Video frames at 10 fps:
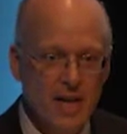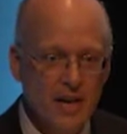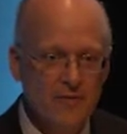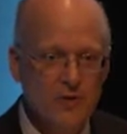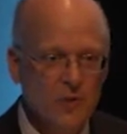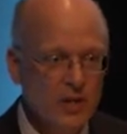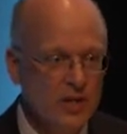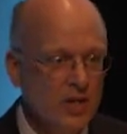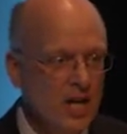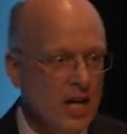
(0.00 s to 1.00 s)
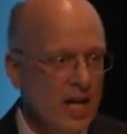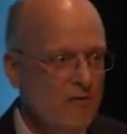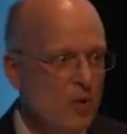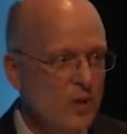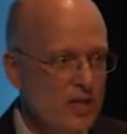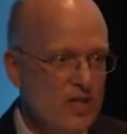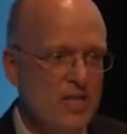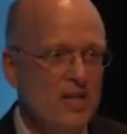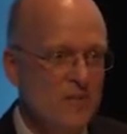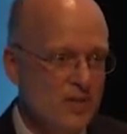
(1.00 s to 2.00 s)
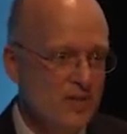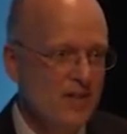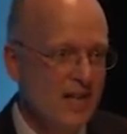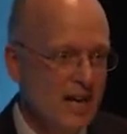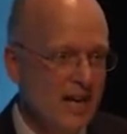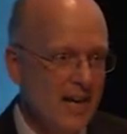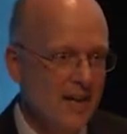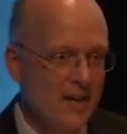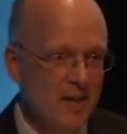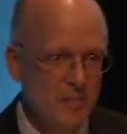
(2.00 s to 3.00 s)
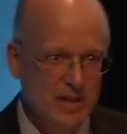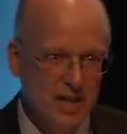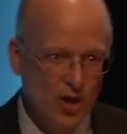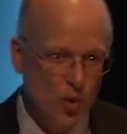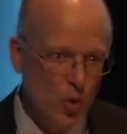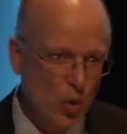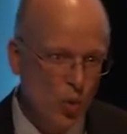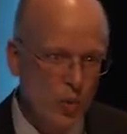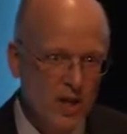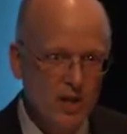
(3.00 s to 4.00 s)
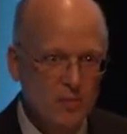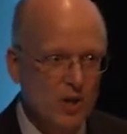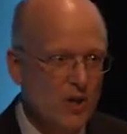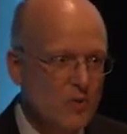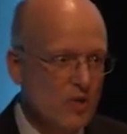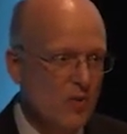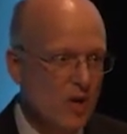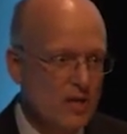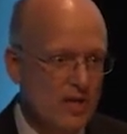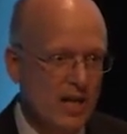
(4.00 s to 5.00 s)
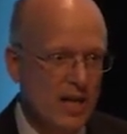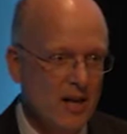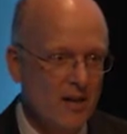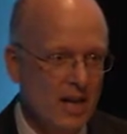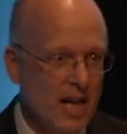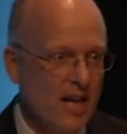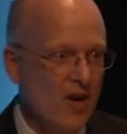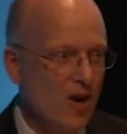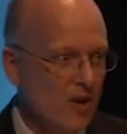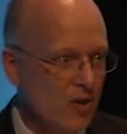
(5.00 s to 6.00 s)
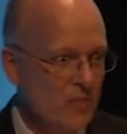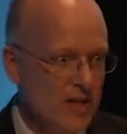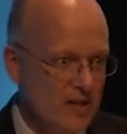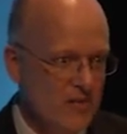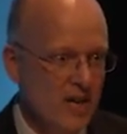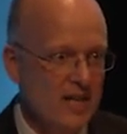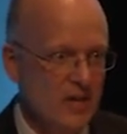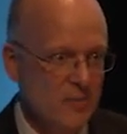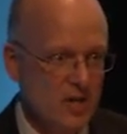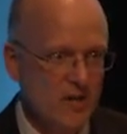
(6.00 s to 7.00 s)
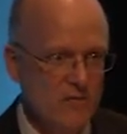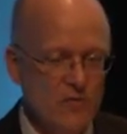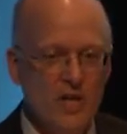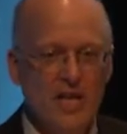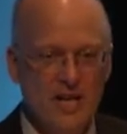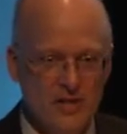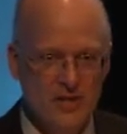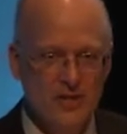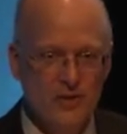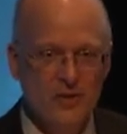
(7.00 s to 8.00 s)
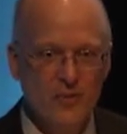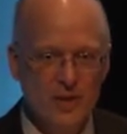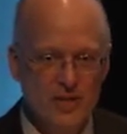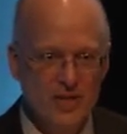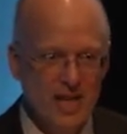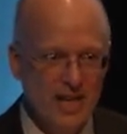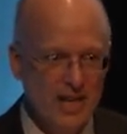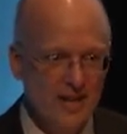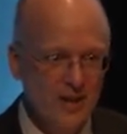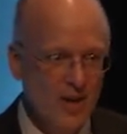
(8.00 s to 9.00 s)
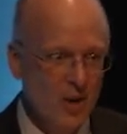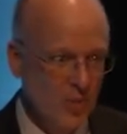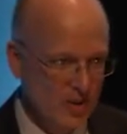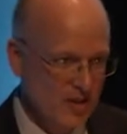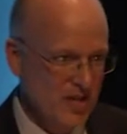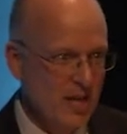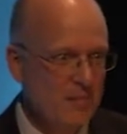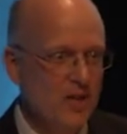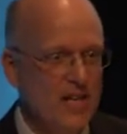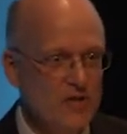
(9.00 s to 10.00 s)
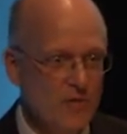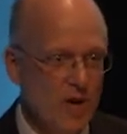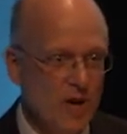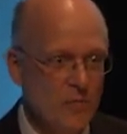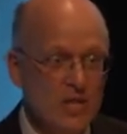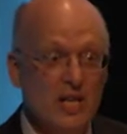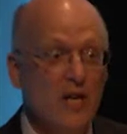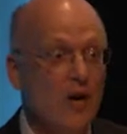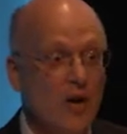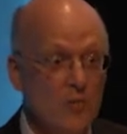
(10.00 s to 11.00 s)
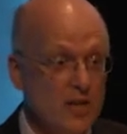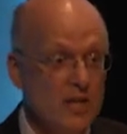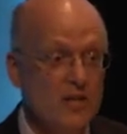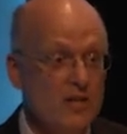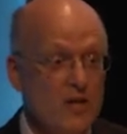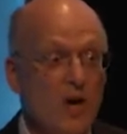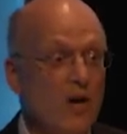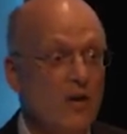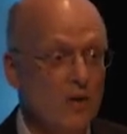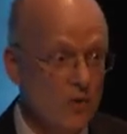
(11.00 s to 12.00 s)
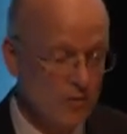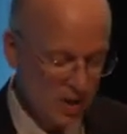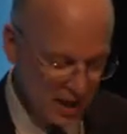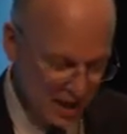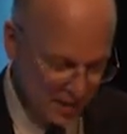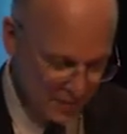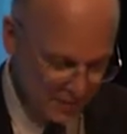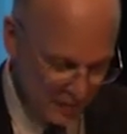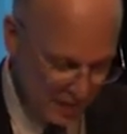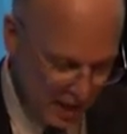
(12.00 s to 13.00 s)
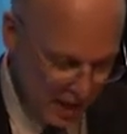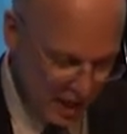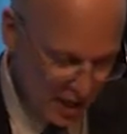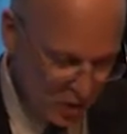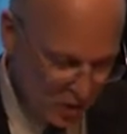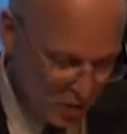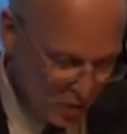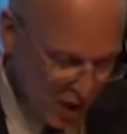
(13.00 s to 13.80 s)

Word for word: after which everyone seems to die, but then a cool wind blows across the hell, and all the beings find themselves reconstituted once again with the same blades for arms, and it all begins all over again. And so this